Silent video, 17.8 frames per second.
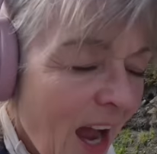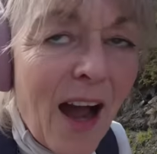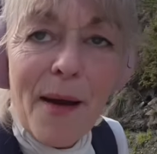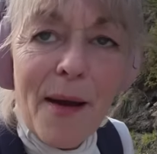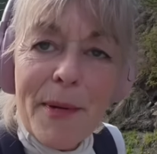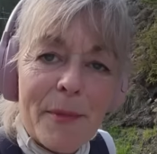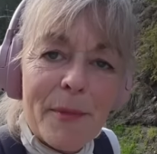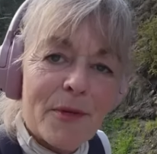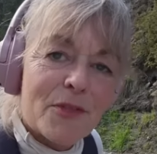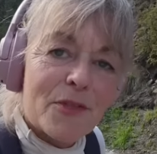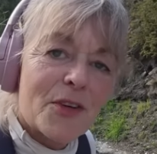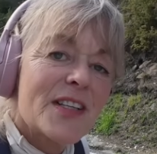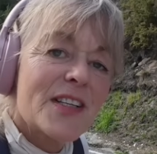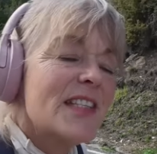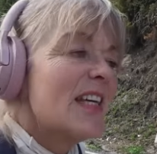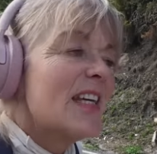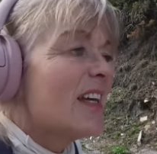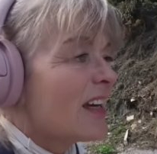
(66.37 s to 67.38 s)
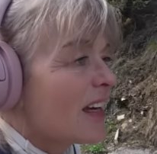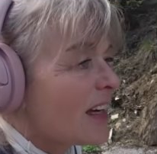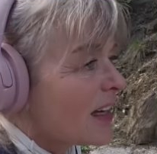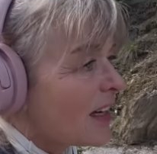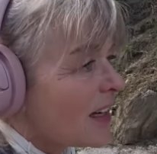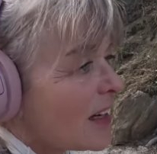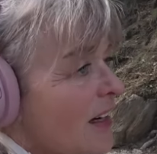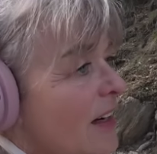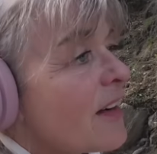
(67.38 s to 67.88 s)
I'm Voysey,
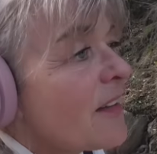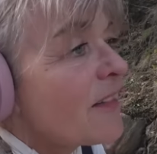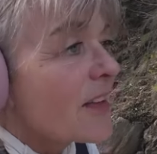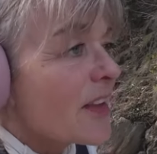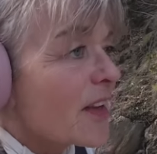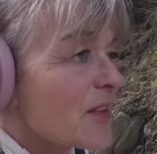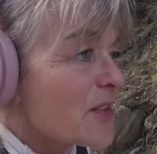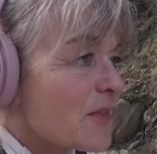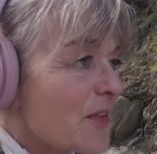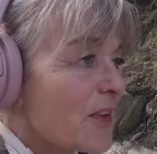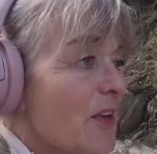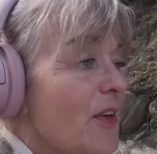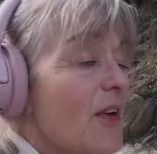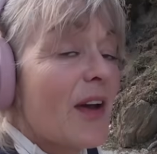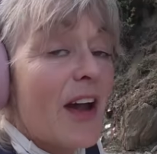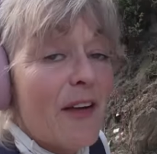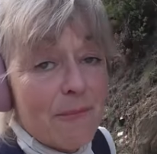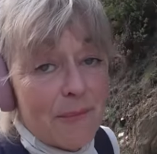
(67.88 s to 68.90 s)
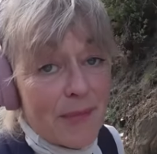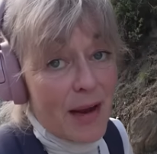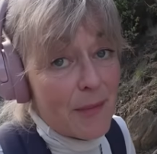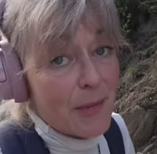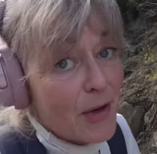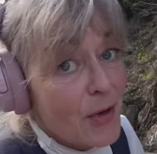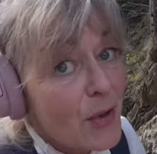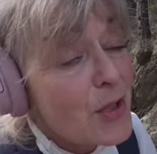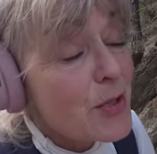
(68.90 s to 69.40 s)
for those of you who haven't come
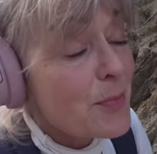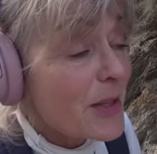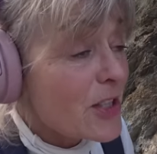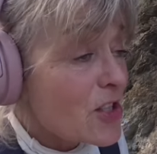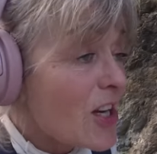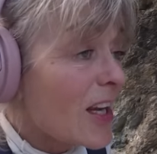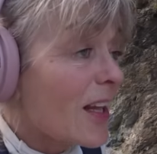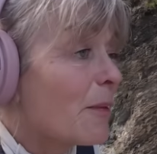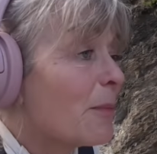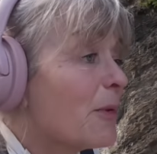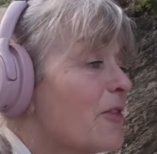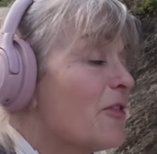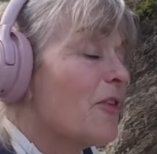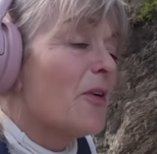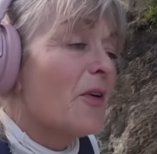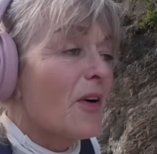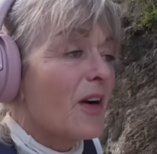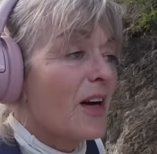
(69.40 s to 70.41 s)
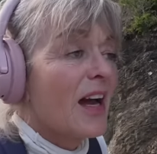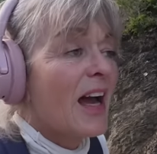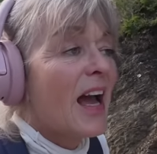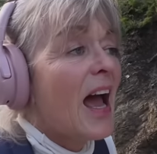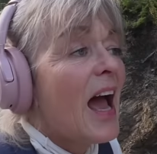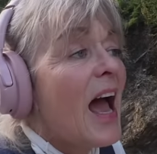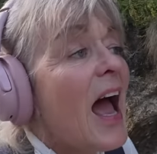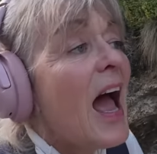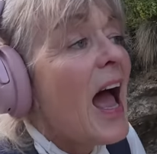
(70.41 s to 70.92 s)
across my channel before,
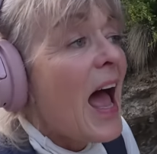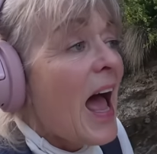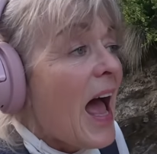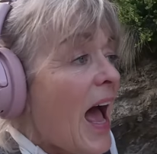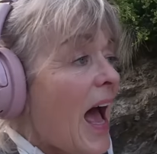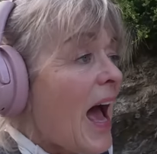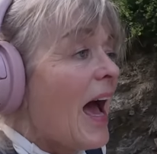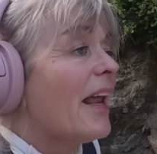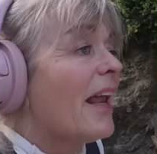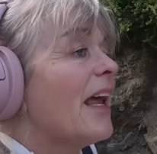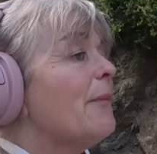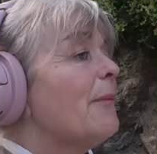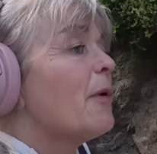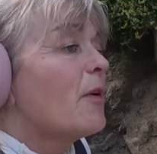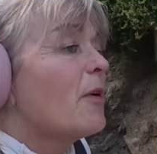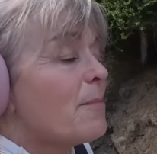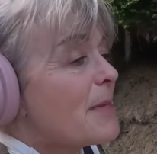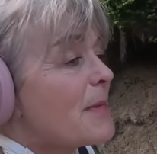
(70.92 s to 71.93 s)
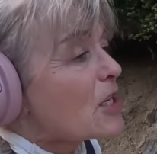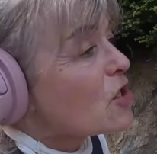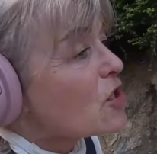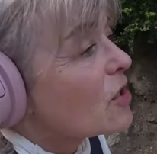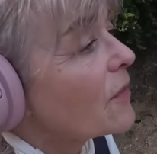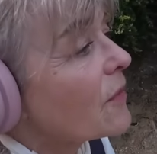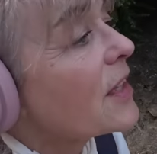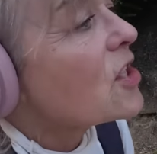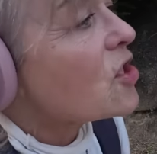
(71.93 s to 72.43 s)
and I'm on a mission
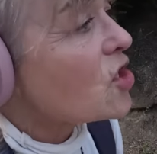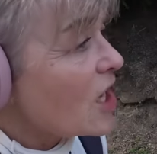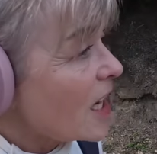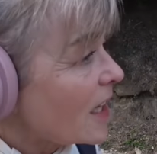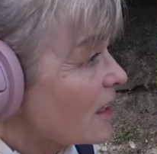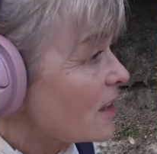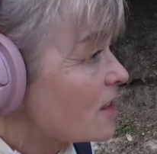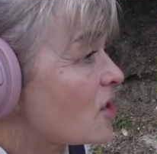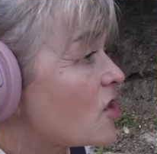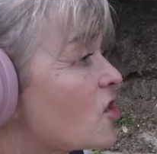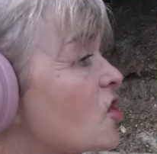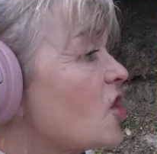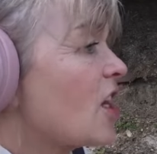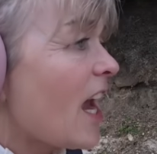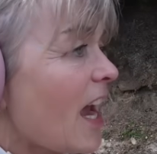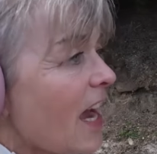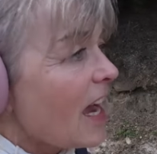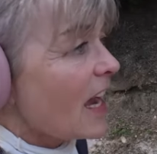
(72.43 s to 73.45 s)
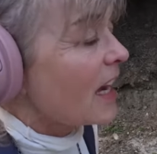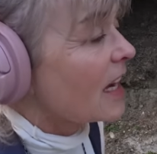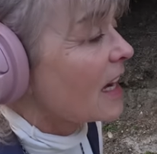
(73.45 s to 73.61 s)
on this channel to share